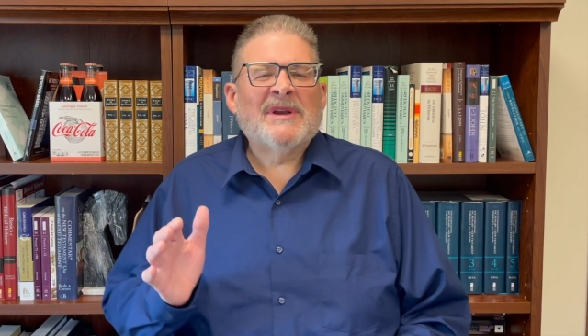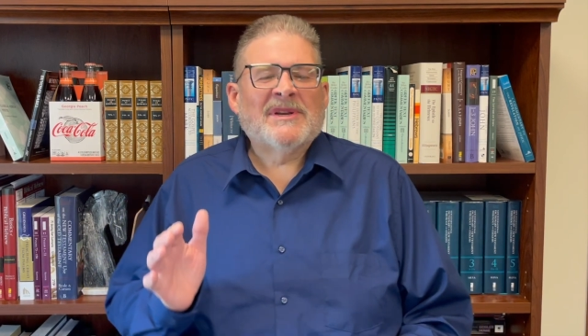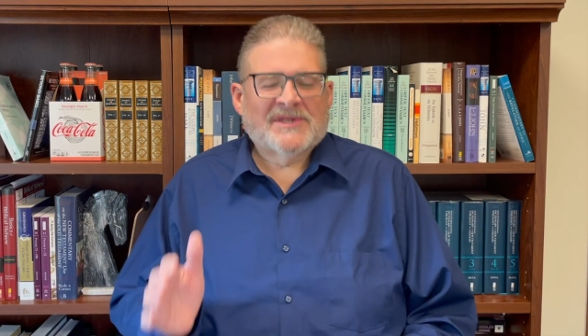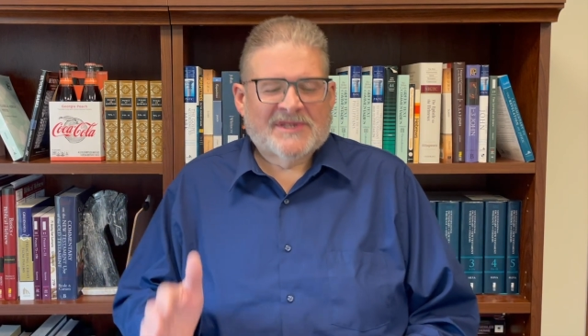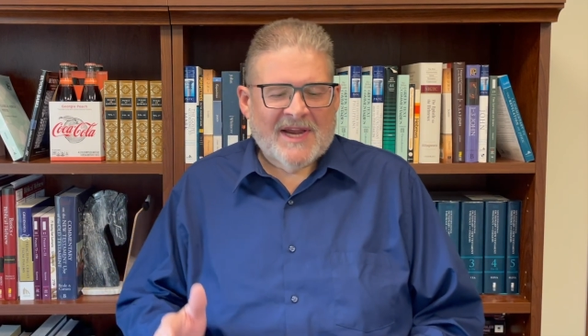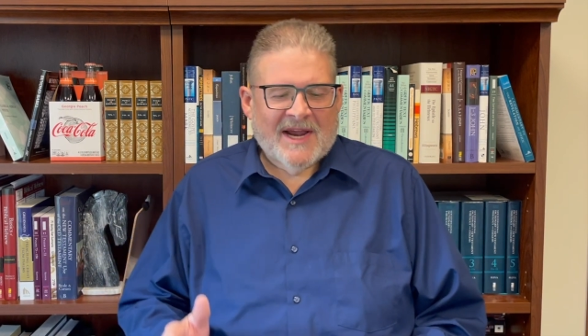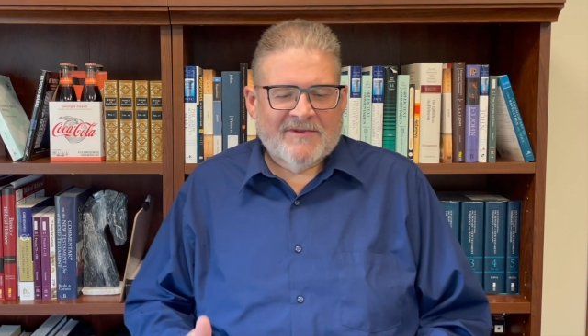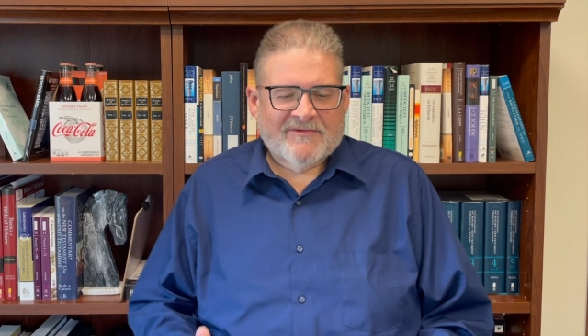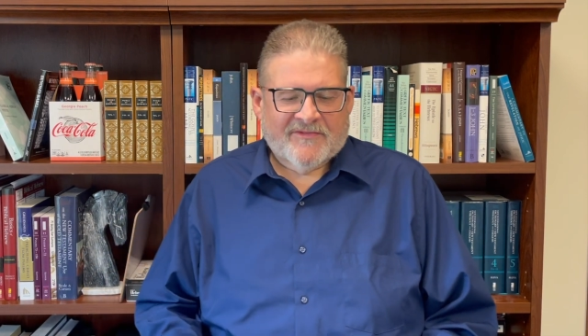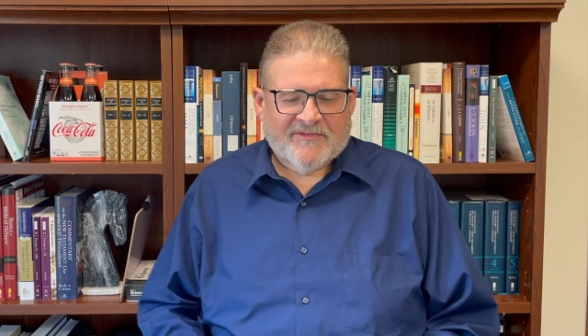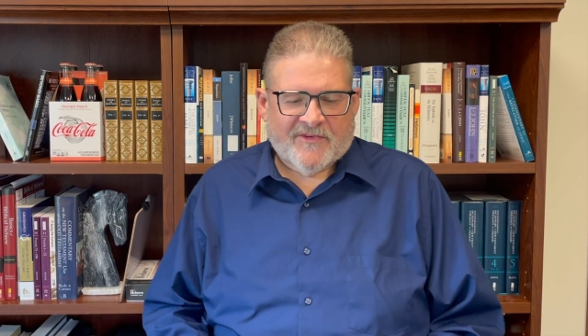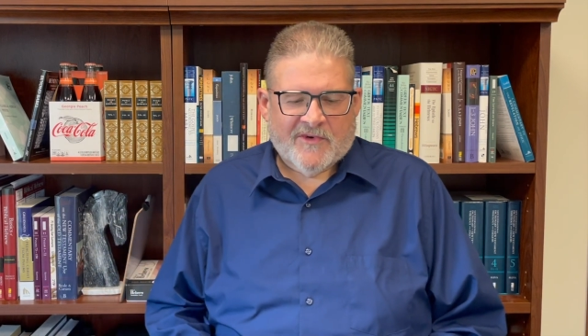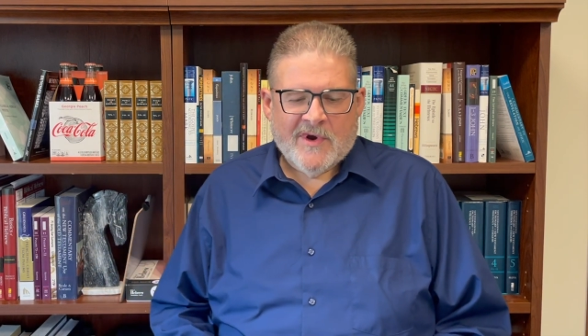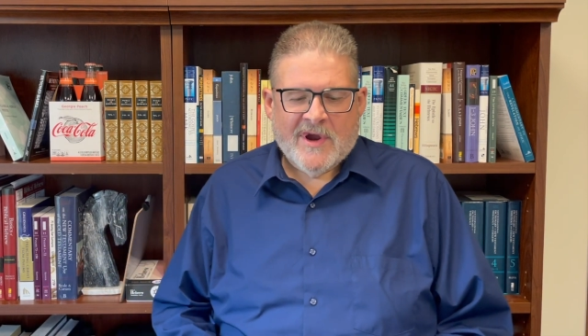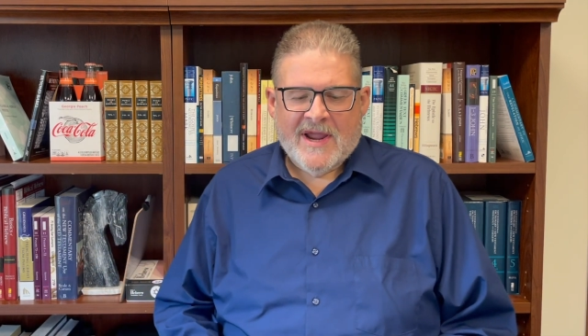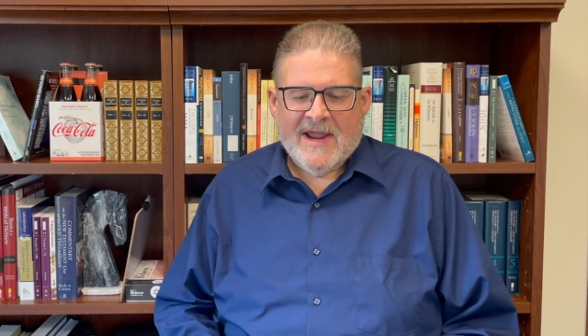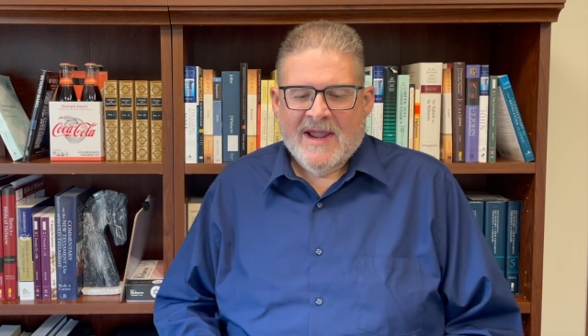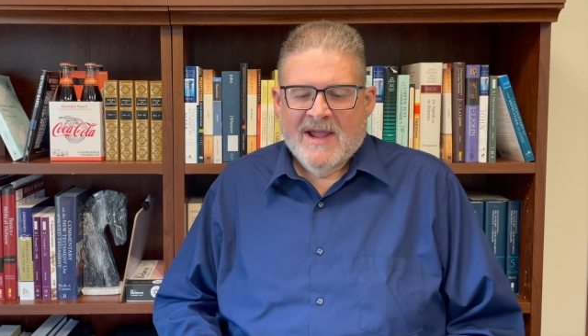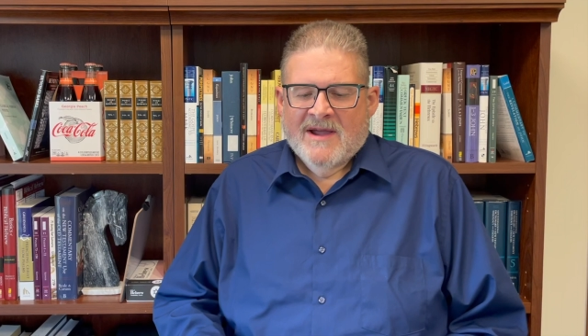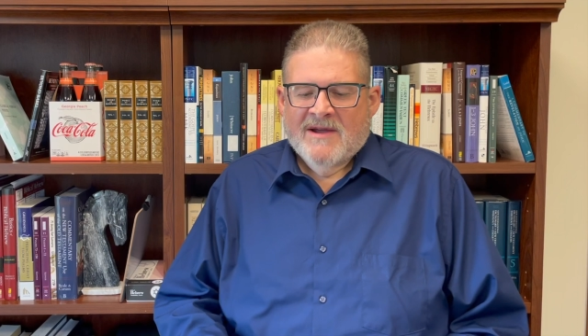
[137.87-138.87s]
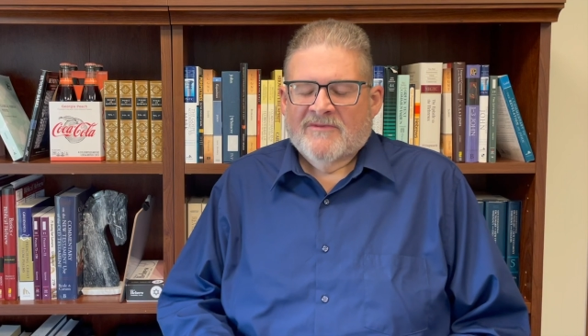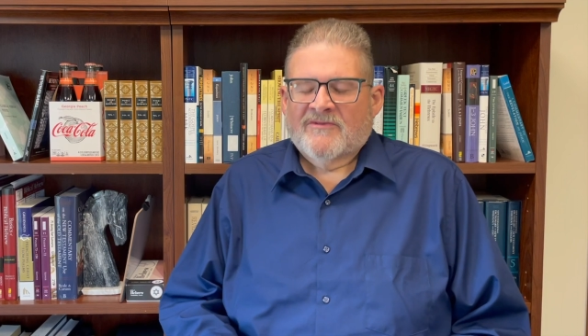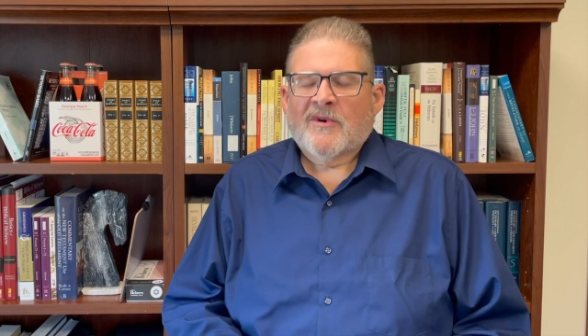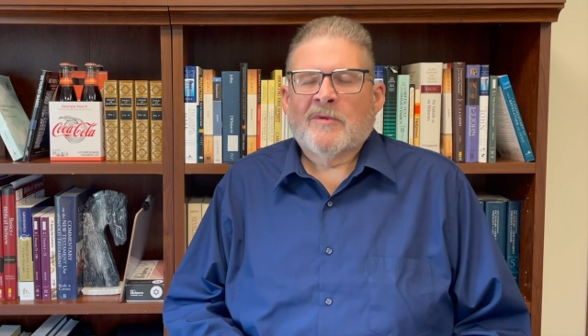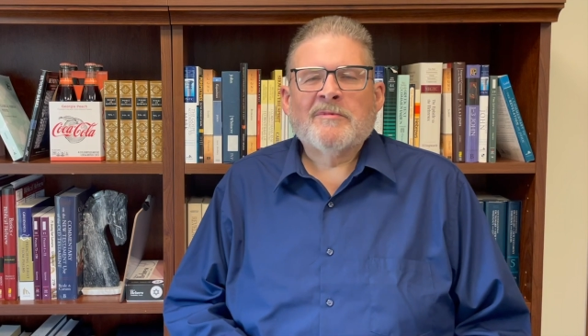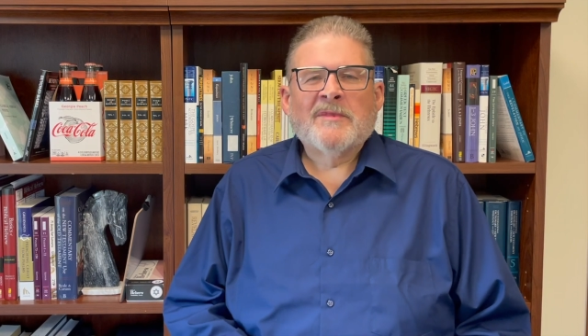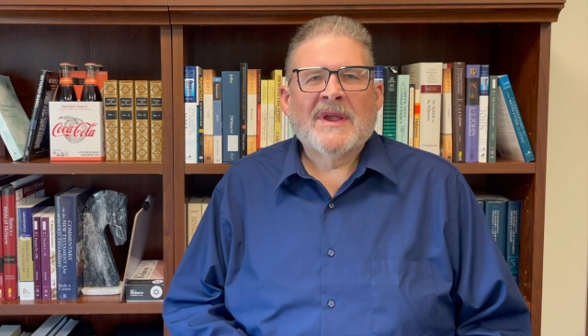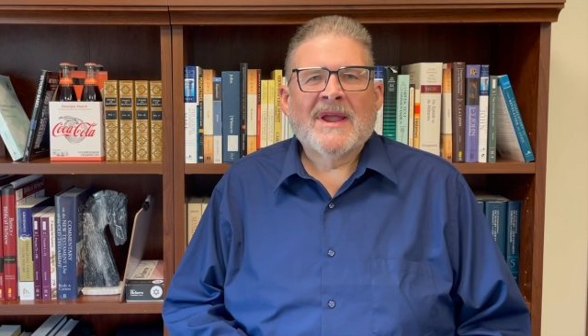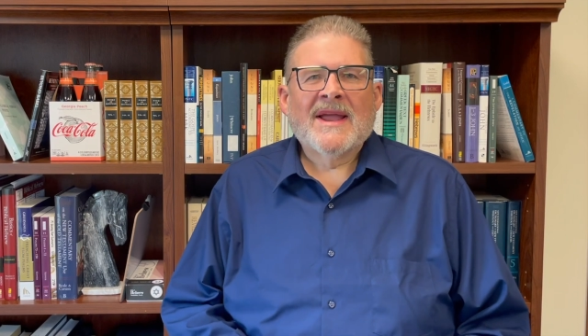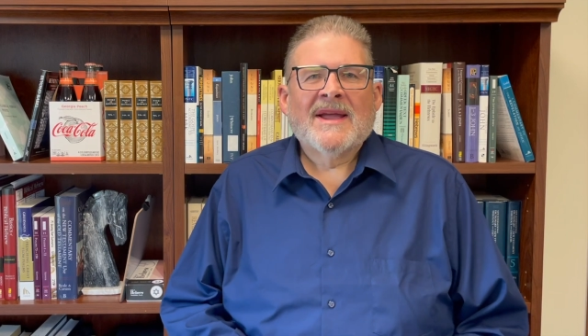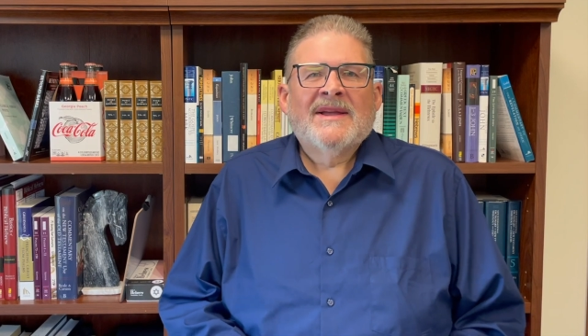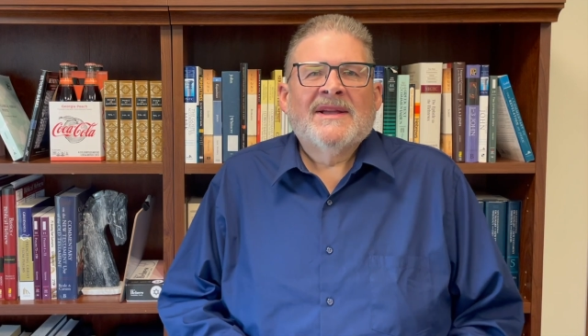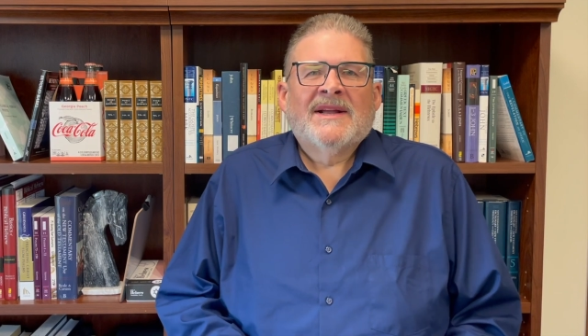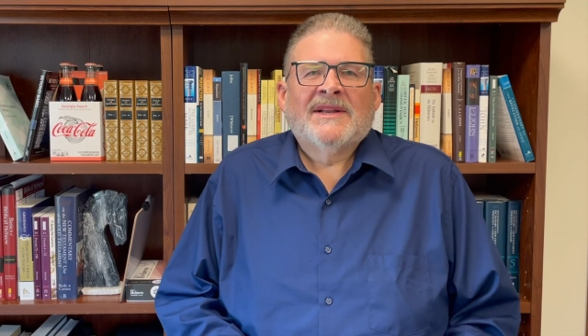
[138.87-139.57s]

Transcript: set free from the